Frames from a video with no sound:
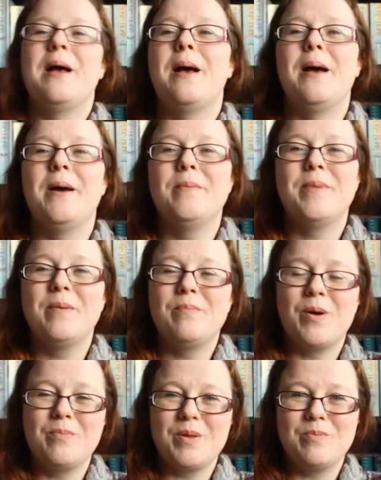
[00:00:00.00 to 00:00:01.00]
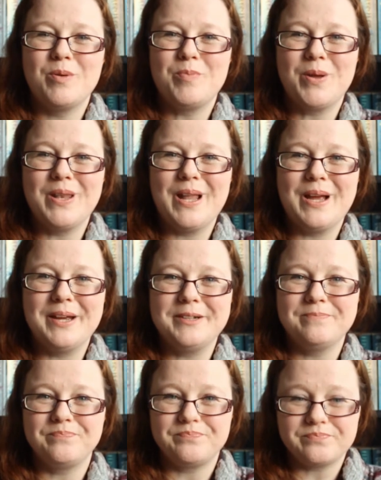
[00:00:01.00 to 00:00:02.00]
and pop them up
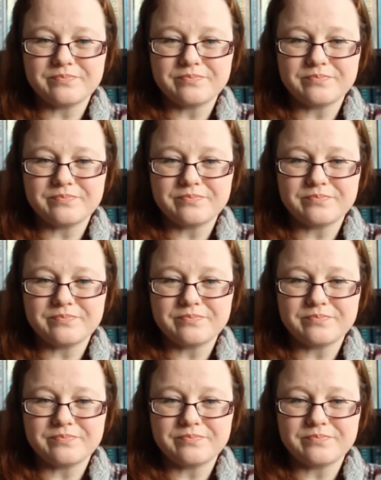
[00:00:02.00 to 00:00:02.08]
online.